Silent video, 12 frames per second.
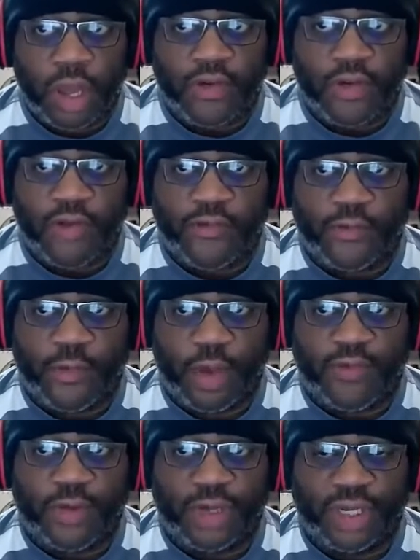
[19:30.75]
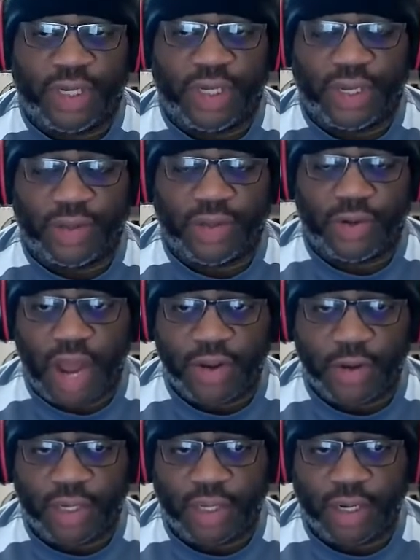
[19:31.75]
if we say that they're not
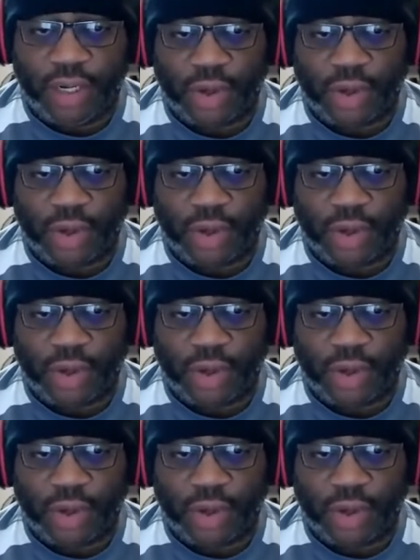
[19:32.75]
utilities,